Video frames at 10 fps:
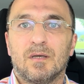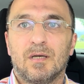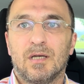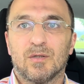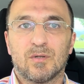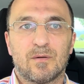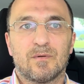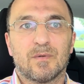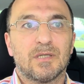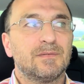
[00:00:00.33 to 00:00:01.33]
Hello
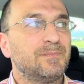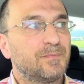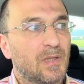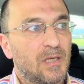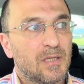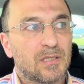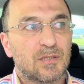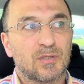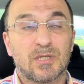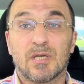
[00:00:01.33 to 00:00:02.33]
everyone.
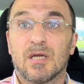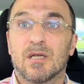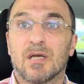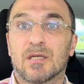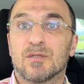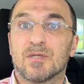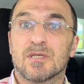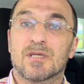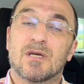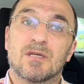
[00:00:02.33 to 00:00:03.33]
Today I like to
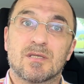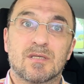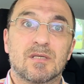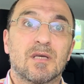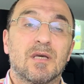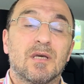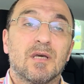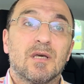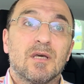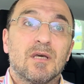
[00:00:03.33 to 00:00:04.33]
discuss
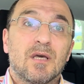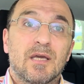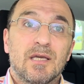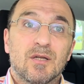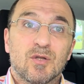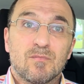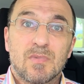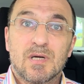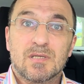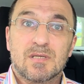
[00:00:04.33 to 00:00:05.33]
Elon
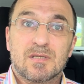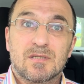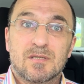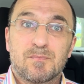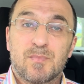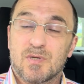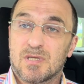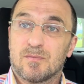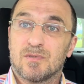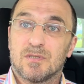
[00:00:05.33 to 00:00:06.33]
Musk's
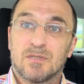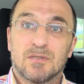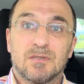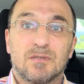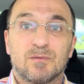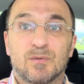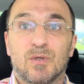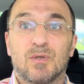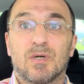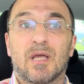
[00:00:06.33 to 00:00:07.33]
possible
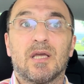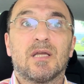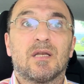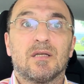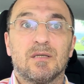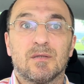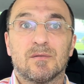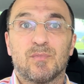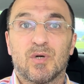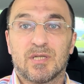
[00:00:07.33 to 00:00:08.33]
role in
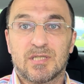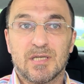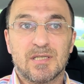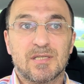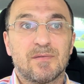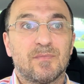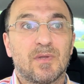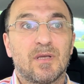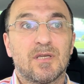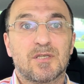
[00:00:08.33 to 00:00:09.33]
politics,
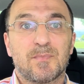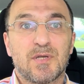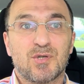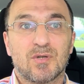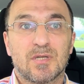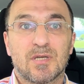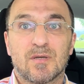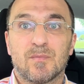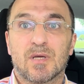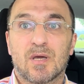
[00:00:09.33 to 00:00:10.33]
especially
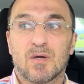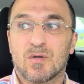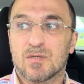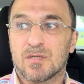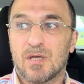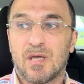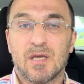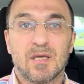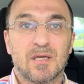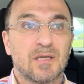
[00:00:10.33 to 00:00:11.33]
because
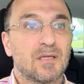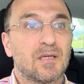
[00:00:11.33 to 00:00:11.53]
he